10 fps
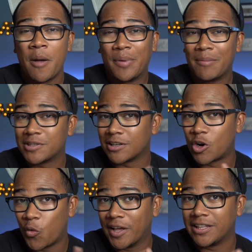But I'm just going
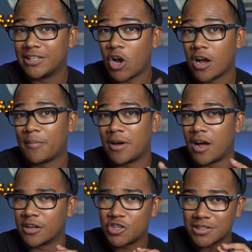to quickly talk
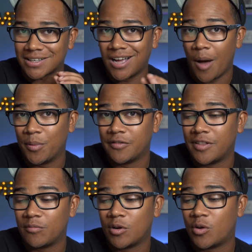about just a couple of
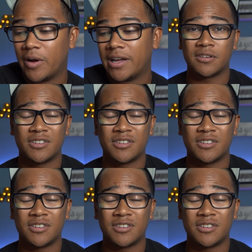them real quick.